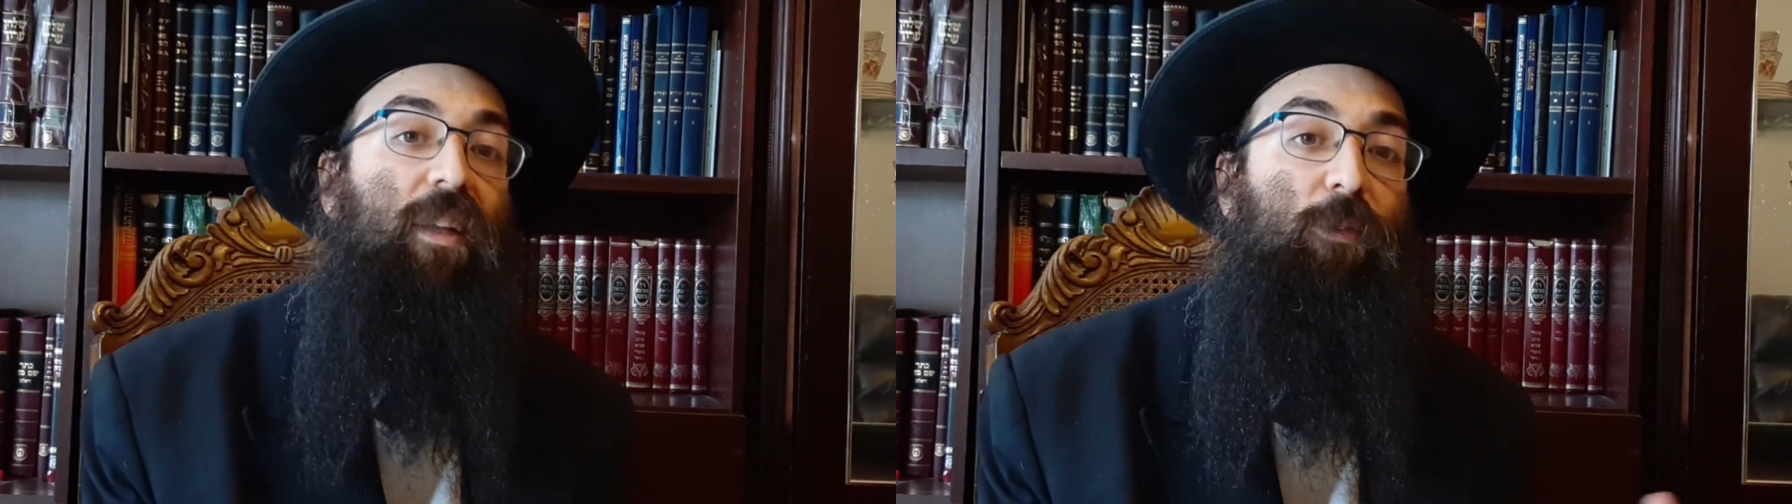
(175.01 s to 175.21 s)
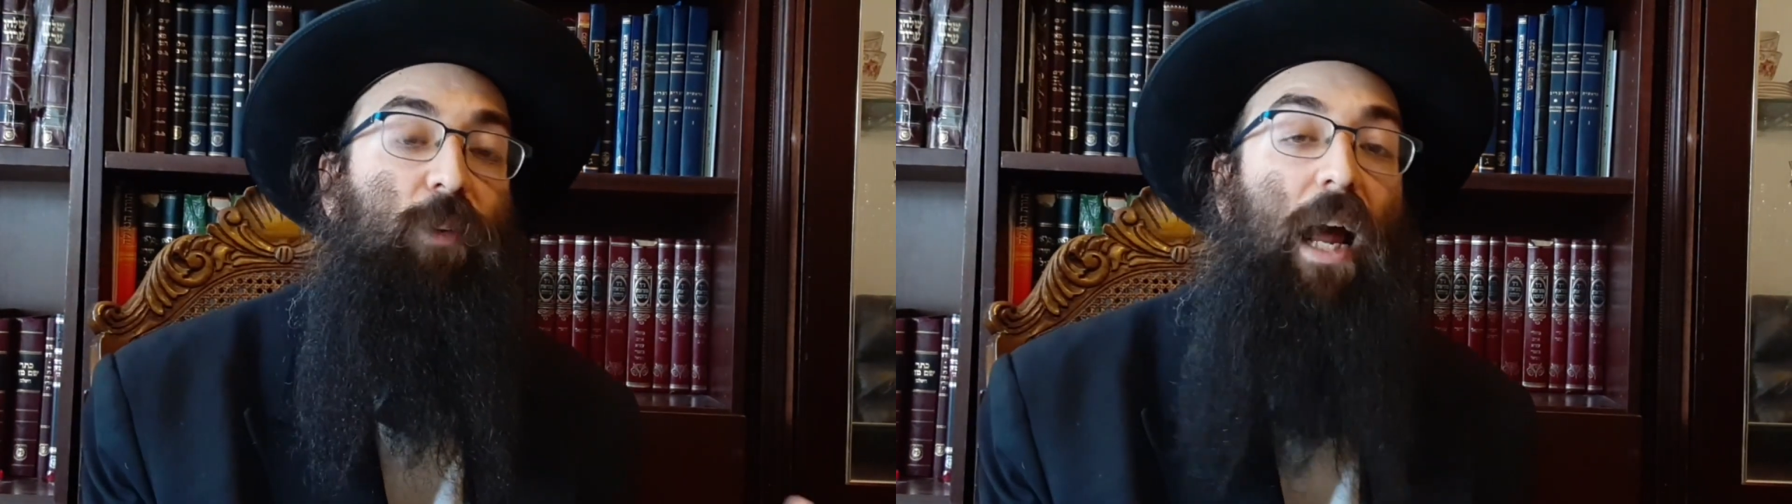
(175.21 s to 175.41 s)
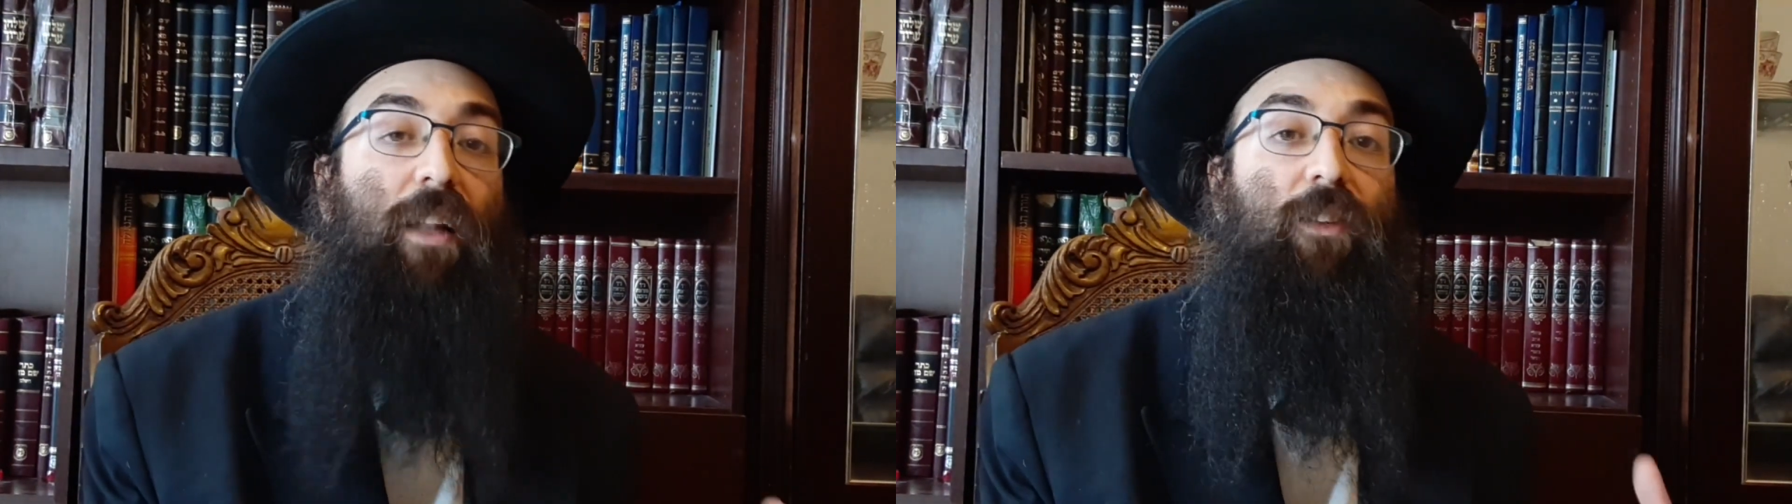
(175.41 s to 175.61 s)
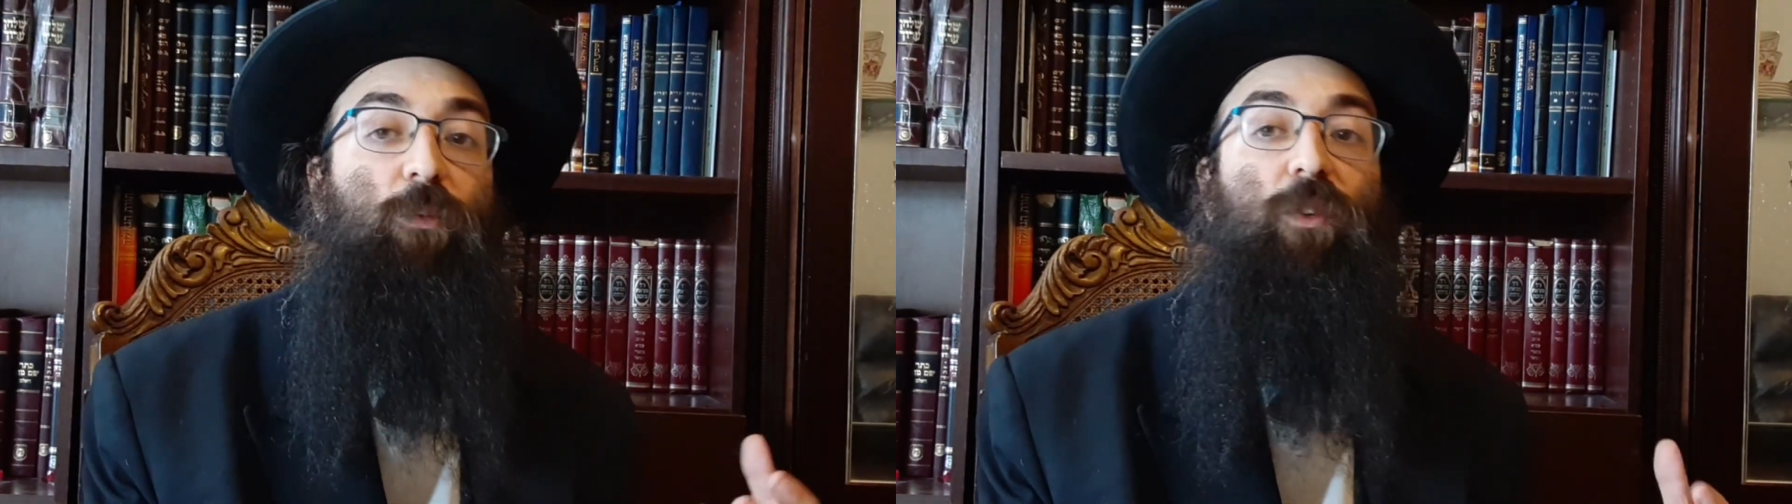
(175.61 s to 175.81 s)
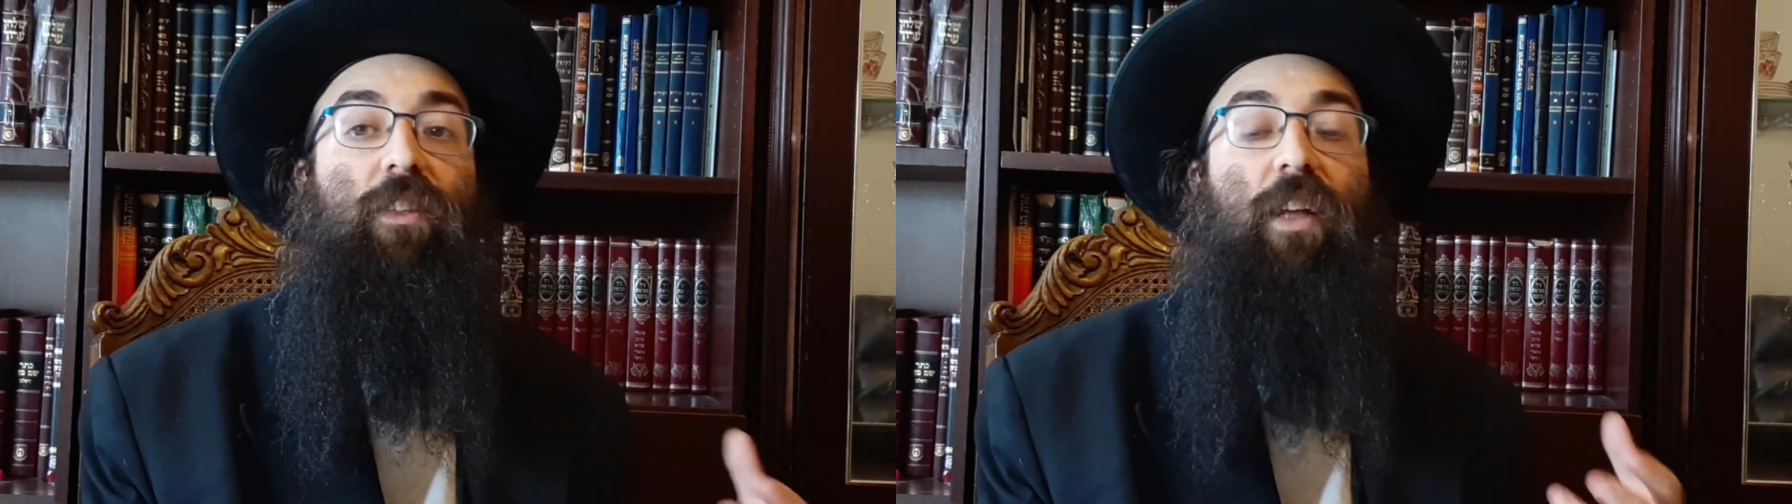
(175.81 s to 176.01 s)
they're not
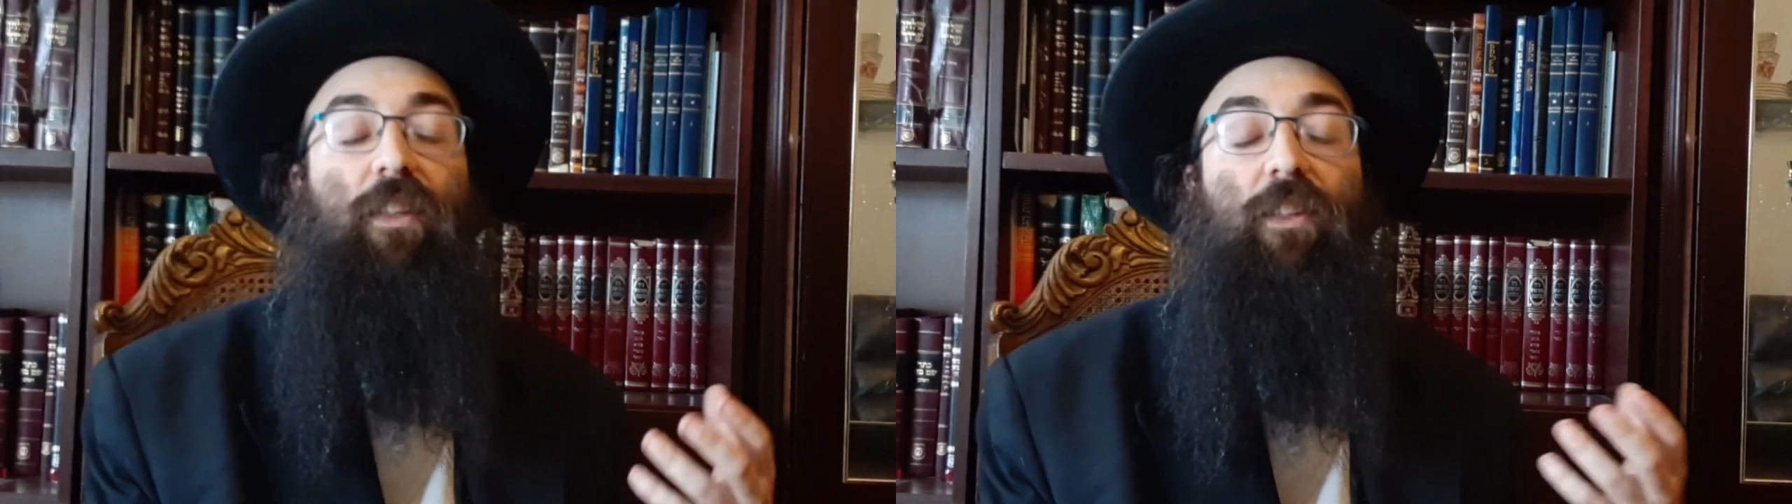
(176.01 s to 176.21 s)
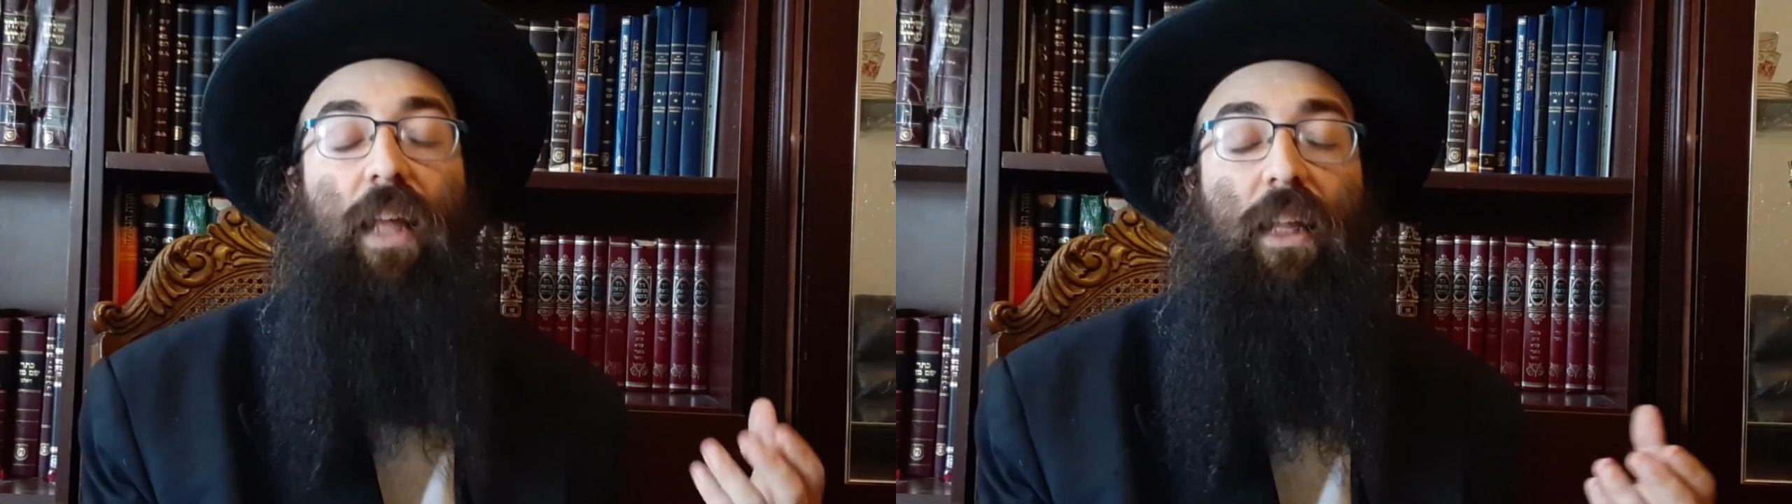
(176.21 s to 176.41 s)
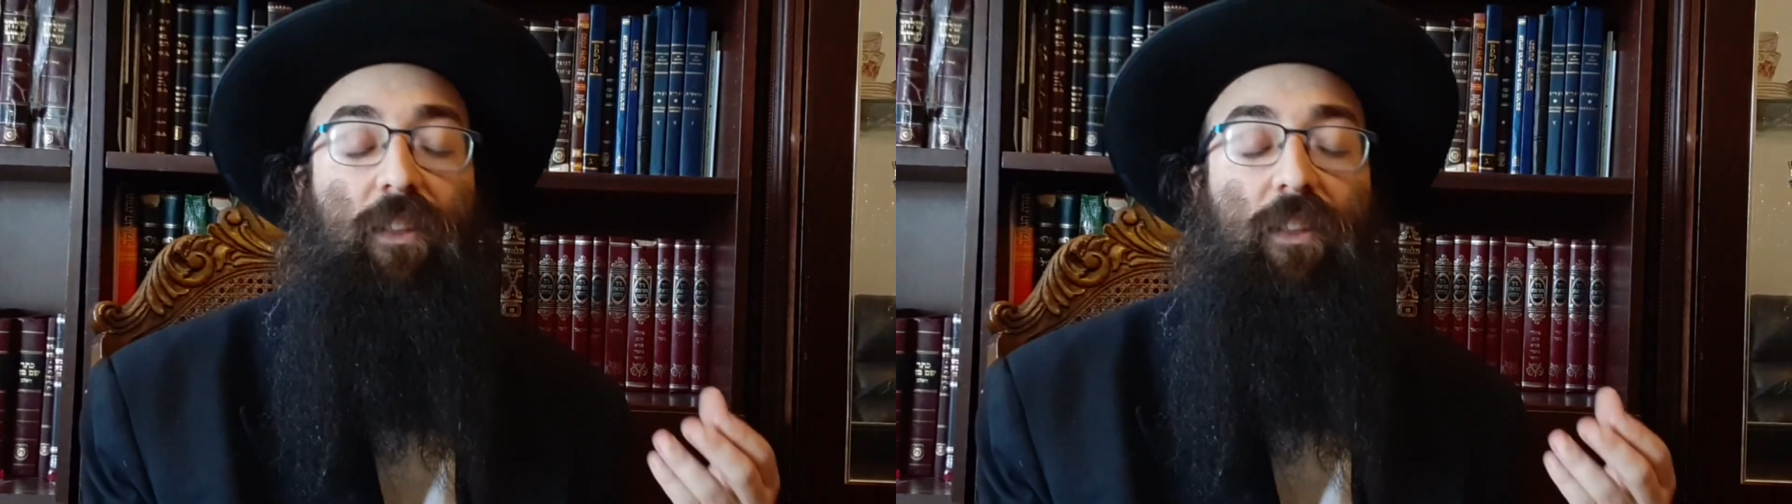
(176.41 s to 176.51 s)
with that